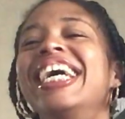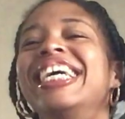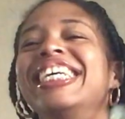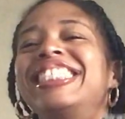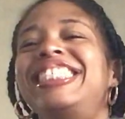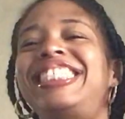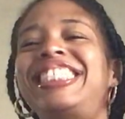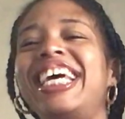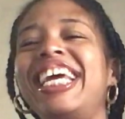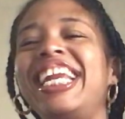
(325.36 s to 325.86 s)

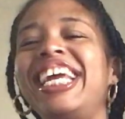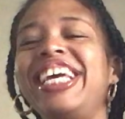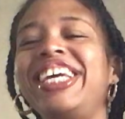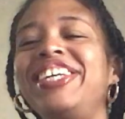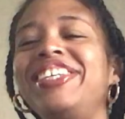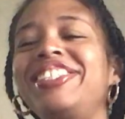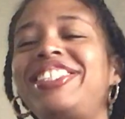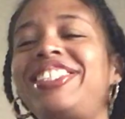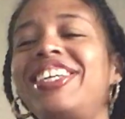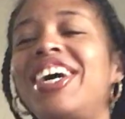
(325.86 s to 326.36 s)
Sending
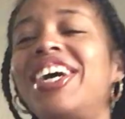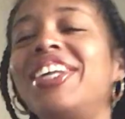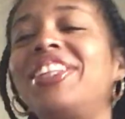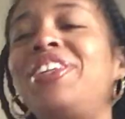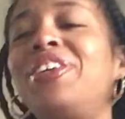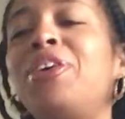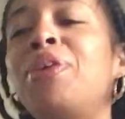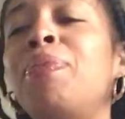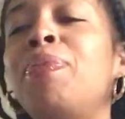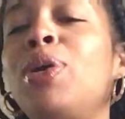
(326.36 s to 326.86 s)
you song
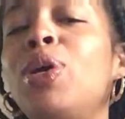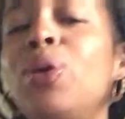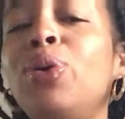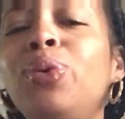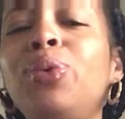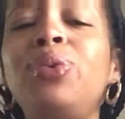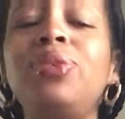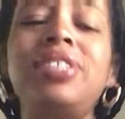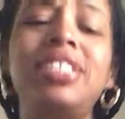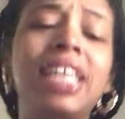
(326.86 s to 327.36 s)
through
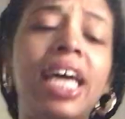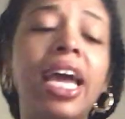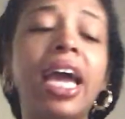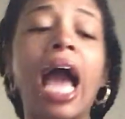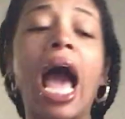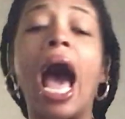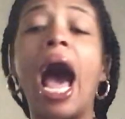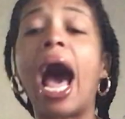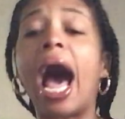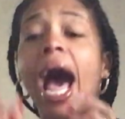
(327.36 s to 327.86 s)

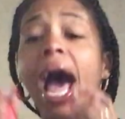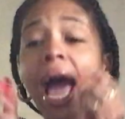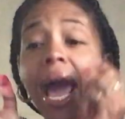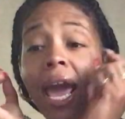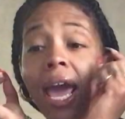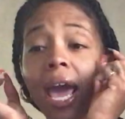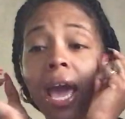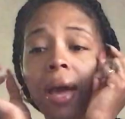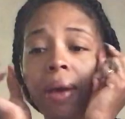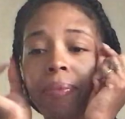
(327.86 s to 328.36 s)
music.
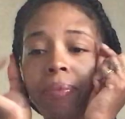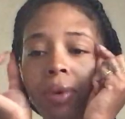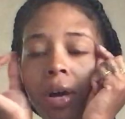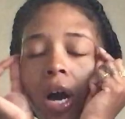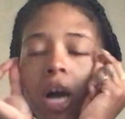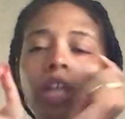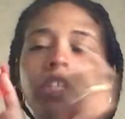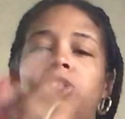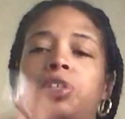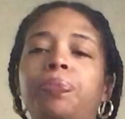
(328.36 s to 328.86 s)
I am
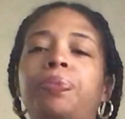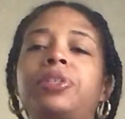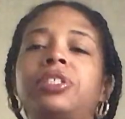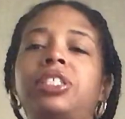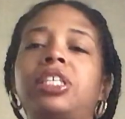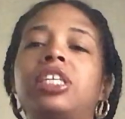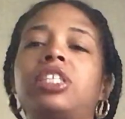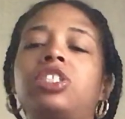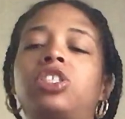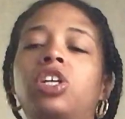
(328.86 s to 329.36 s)

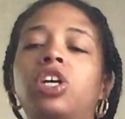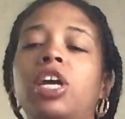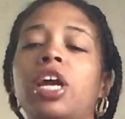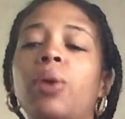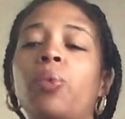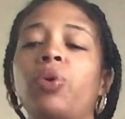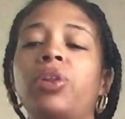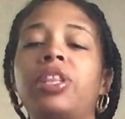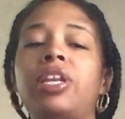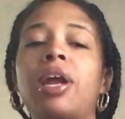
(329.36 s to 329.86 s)
100% sure.
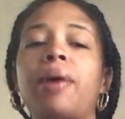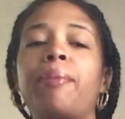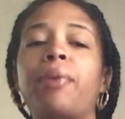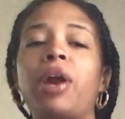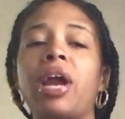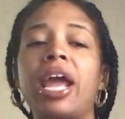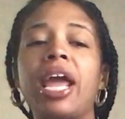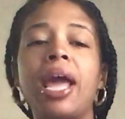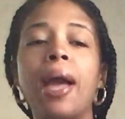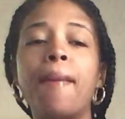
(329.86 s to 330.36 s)
And with number
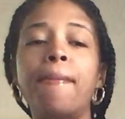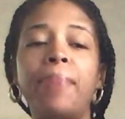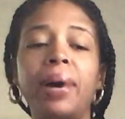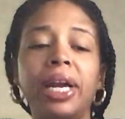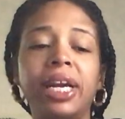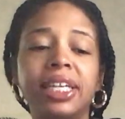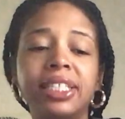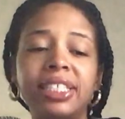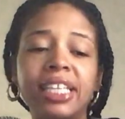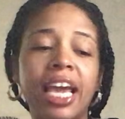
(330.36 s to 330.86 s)
8,
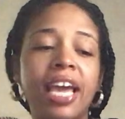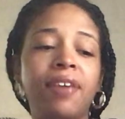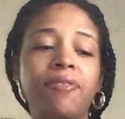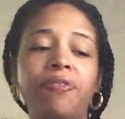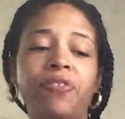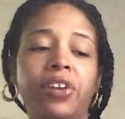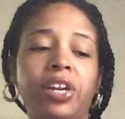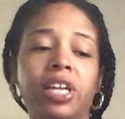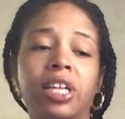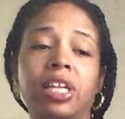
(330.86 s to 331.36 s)
abundance
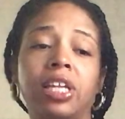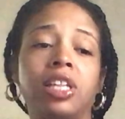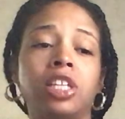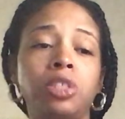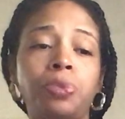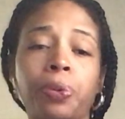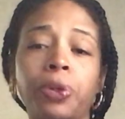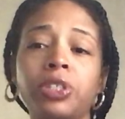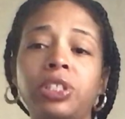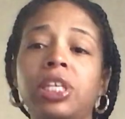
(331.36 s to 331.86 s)
infinitely.
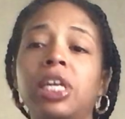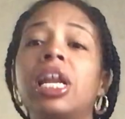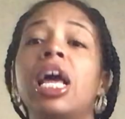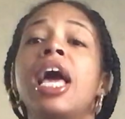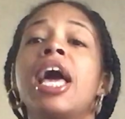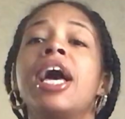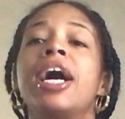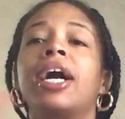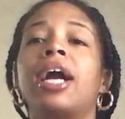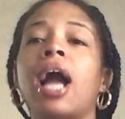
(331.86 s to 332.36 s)
This person
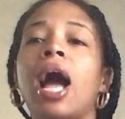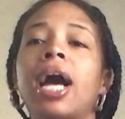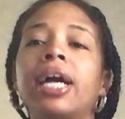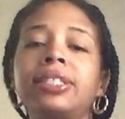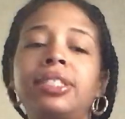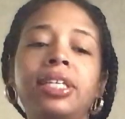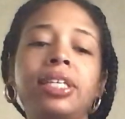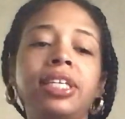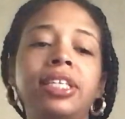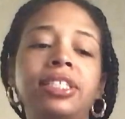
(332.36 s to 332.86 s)

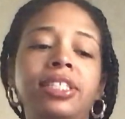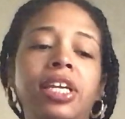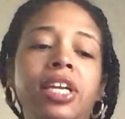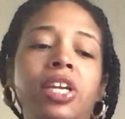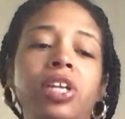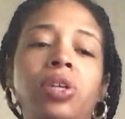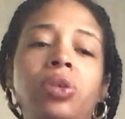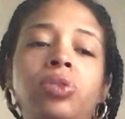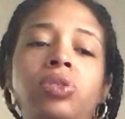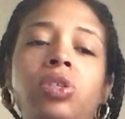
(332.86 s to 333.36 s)
constantly
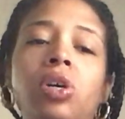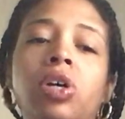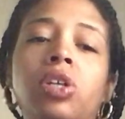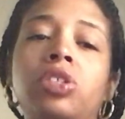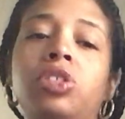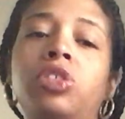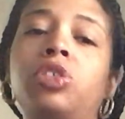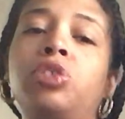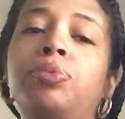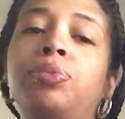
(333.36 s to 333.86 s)
sending you
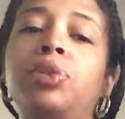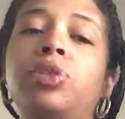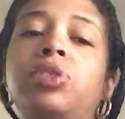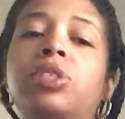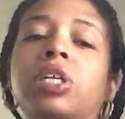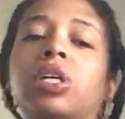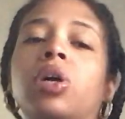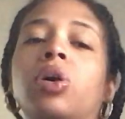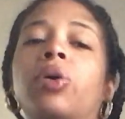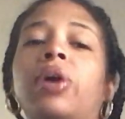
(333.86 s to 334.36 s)
songs through
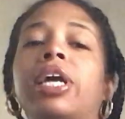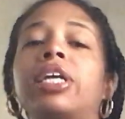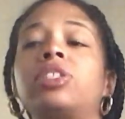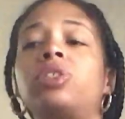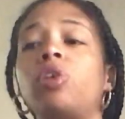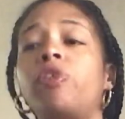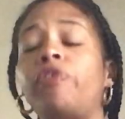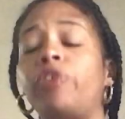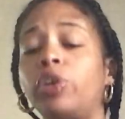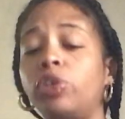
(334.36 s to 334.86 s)
music, okay?
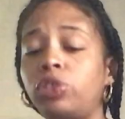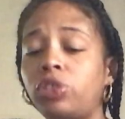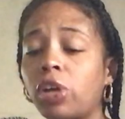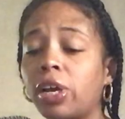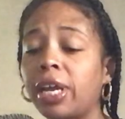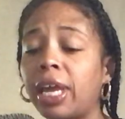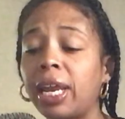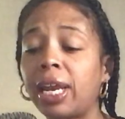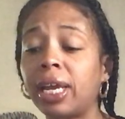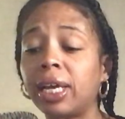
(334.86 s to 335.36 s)
So if you
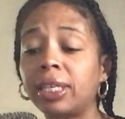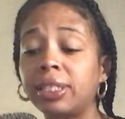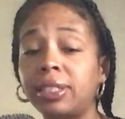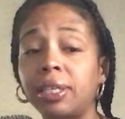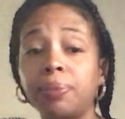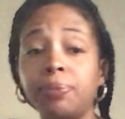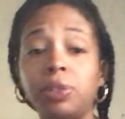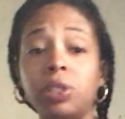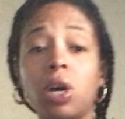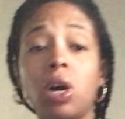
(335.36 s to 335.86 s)
start getting
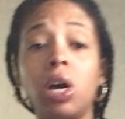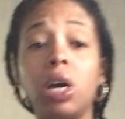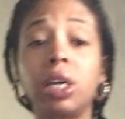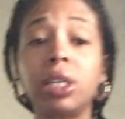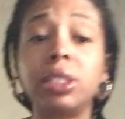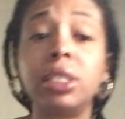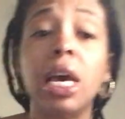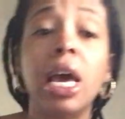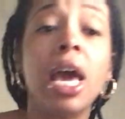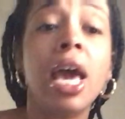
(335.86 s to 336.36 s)
some
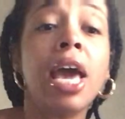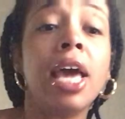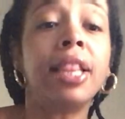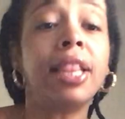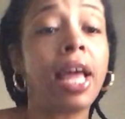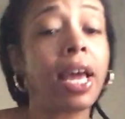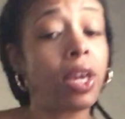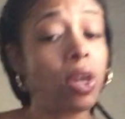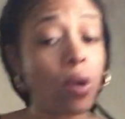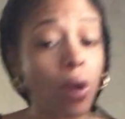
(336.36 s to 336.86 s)
songs
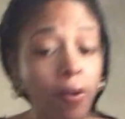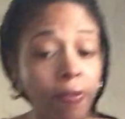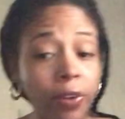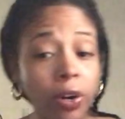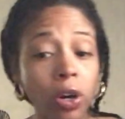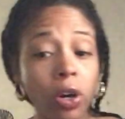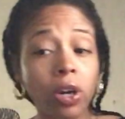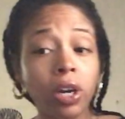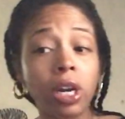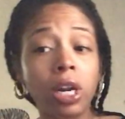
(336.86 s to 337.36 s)
that you haven't
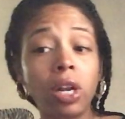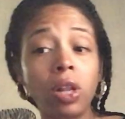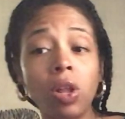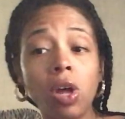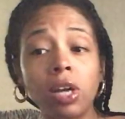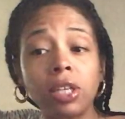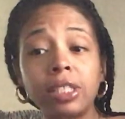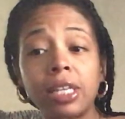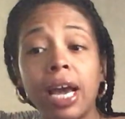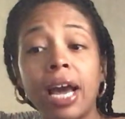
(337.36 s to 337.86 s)
heard in a
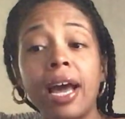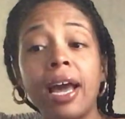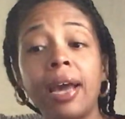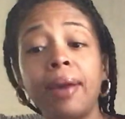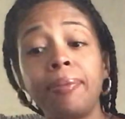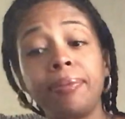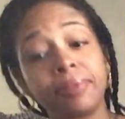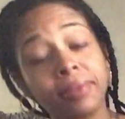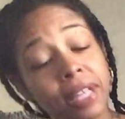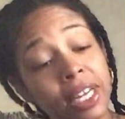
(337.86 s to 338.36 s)
long time,
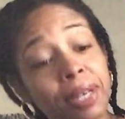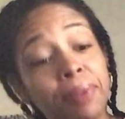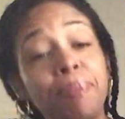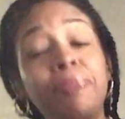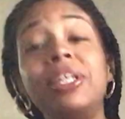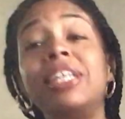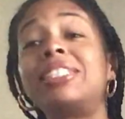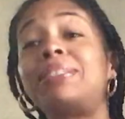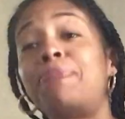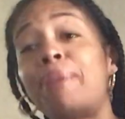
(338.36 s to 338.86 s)
like
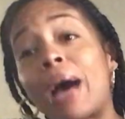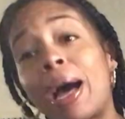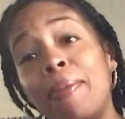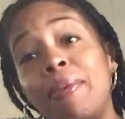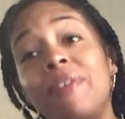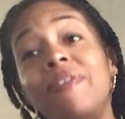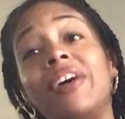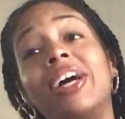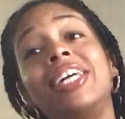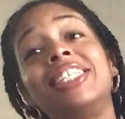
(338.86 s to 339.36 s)
this
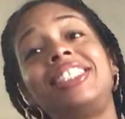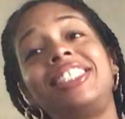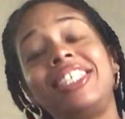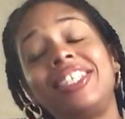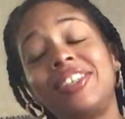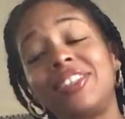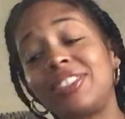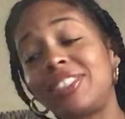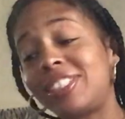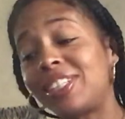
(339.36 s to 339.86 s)
Bobby
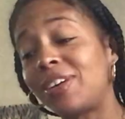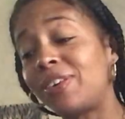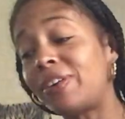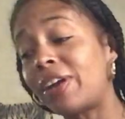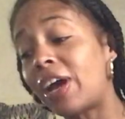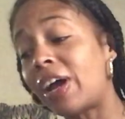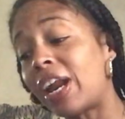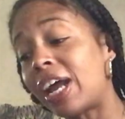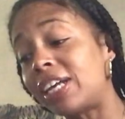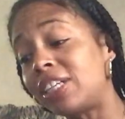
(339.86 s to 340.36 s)
Valentino, Slow
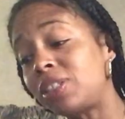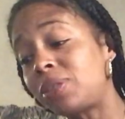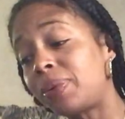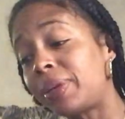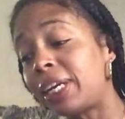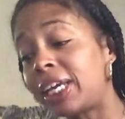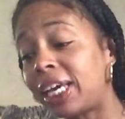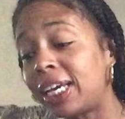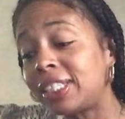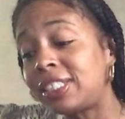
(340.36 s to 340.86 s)
Down, I Just
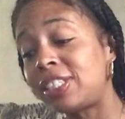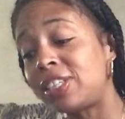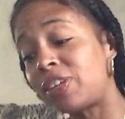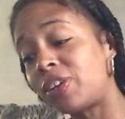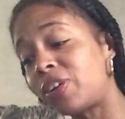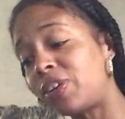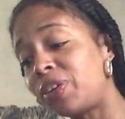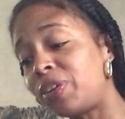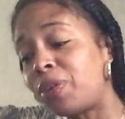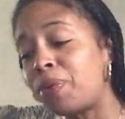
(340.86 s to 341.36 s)
Want to Get to
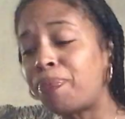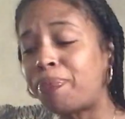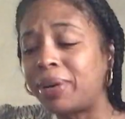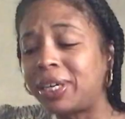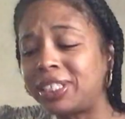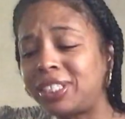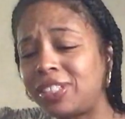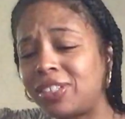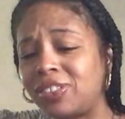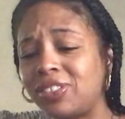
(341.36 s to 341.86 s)
Know You,
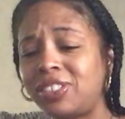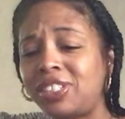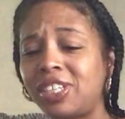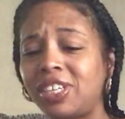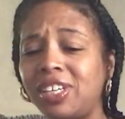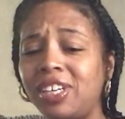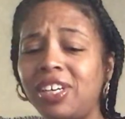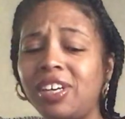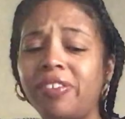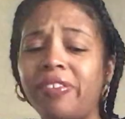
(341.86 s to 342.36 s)
But Don't
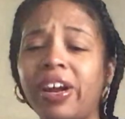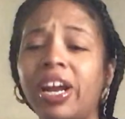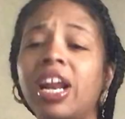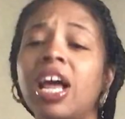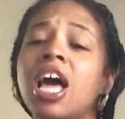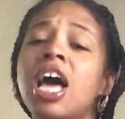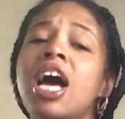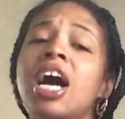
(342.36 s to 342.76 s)
Turn Around.